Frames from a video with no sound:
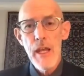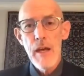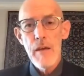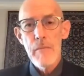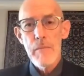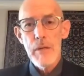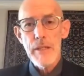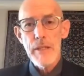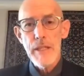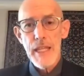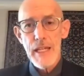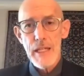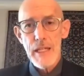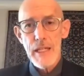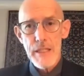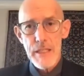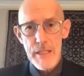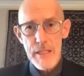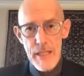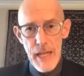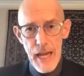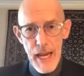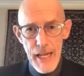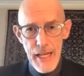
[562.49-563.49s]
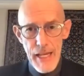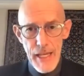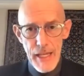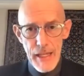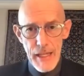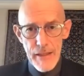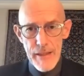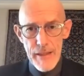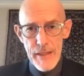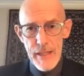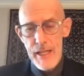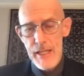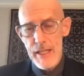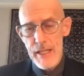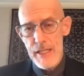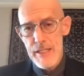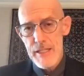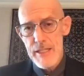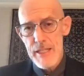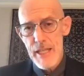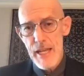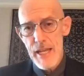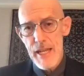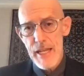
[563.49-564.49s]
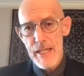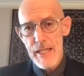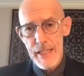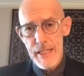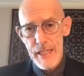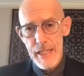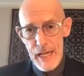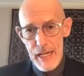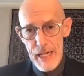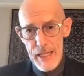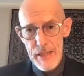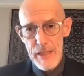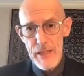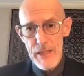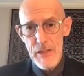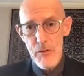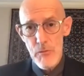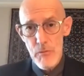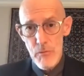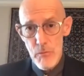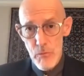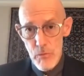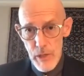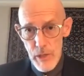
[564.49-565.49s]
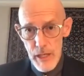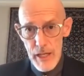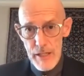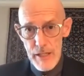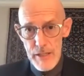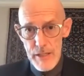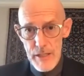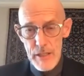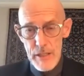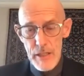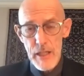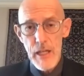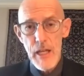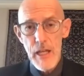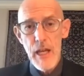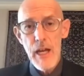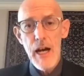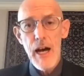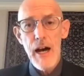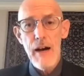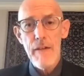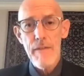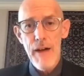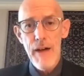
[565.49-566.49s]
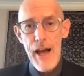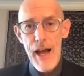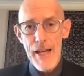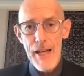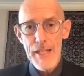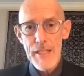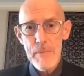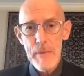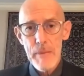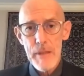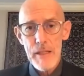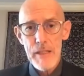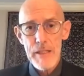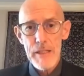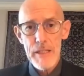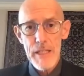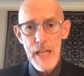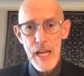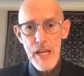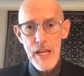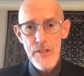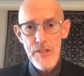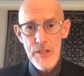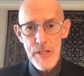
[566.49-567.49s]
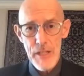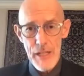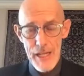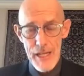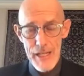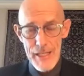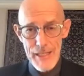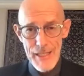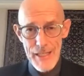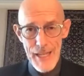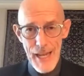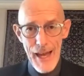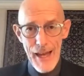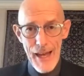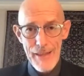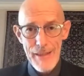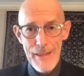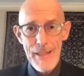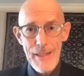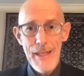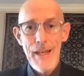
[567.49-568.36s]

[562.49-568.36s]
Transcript: But the exciting thing is that it cut the risk of hospitalization and death